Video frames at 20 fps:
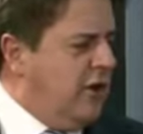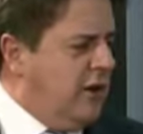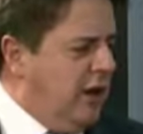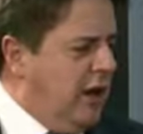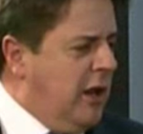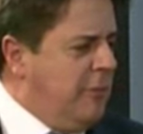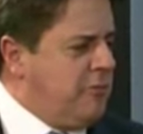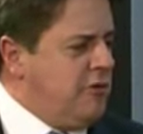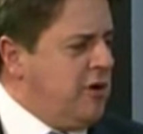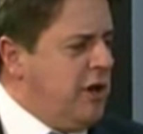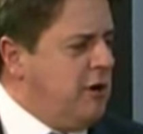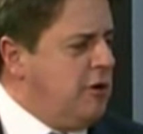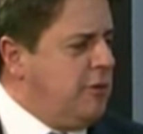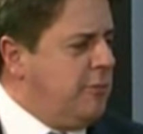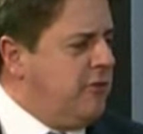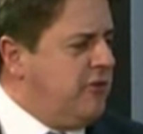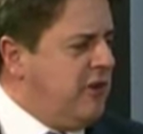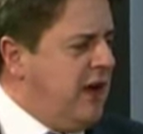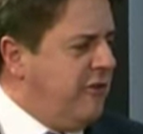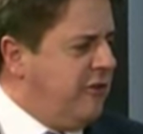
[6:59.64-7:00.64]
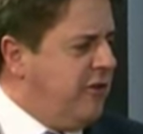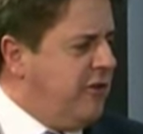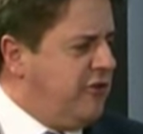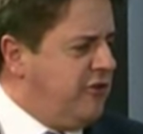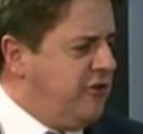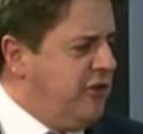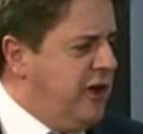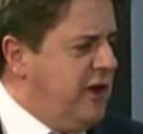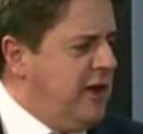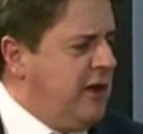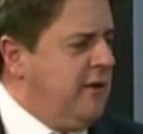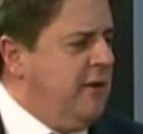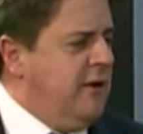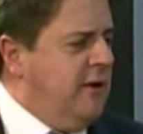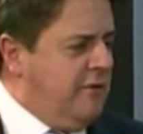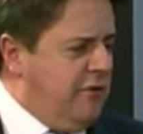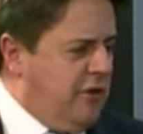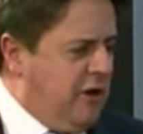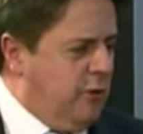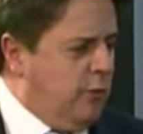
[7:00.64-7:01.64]
liberal Europe has had this thing.
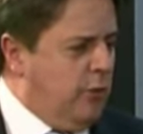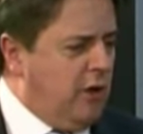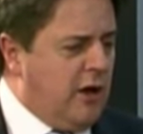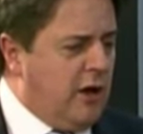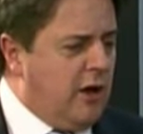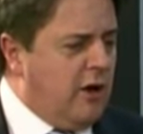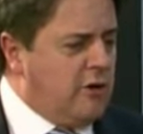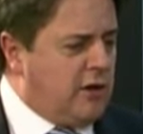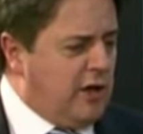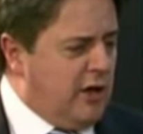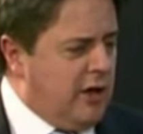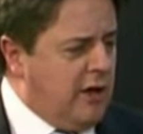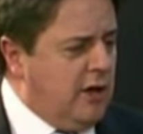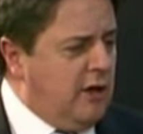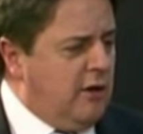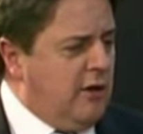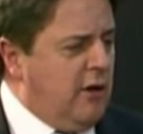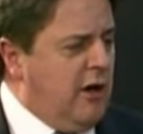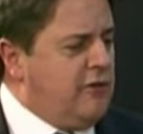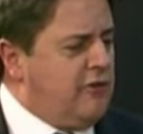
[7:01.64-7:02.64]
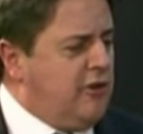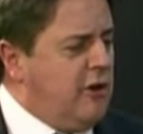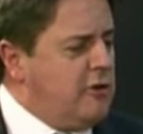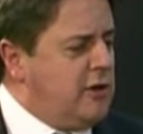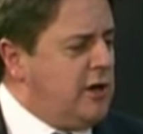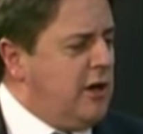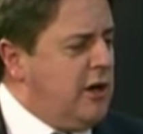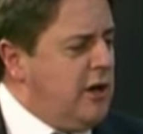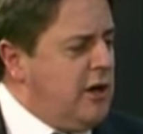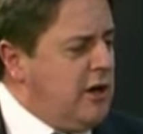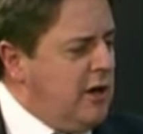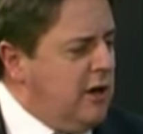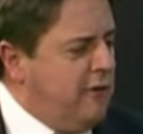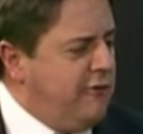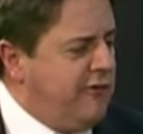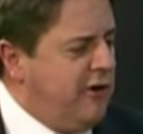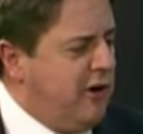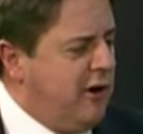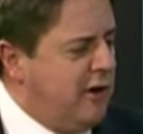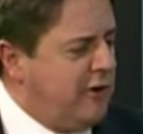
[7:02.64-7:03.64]
It's okay
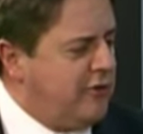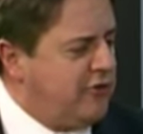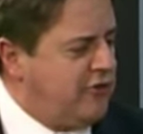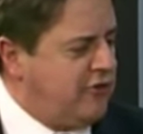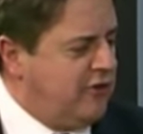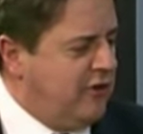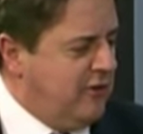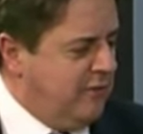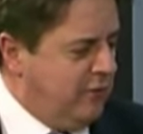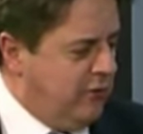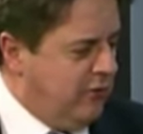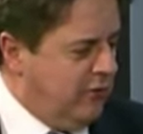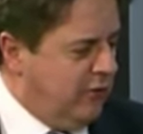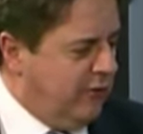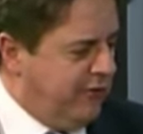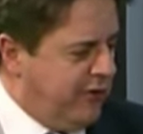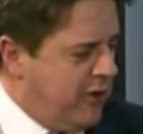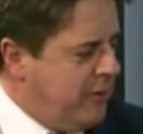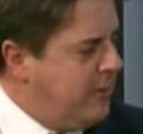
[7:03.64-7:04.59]
for us or for the